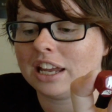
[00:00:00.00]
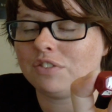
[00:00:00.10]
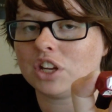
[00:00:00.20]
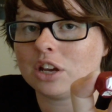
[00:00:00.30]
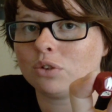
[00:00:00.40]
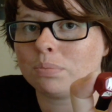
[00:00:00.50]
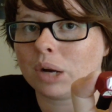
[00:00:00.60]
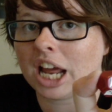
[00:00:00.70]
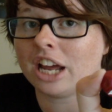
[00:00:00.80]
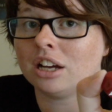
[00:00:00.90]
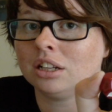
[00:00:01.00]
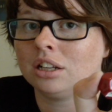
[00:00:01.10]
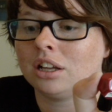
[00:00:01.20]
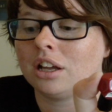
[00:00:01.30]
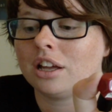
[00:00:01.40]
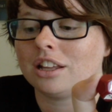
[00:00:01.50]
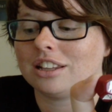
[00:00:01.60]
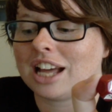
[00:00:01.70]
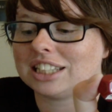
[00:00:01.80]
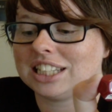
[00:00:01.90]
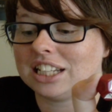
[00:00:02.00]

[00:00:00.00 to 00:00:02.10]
If you kill the player that's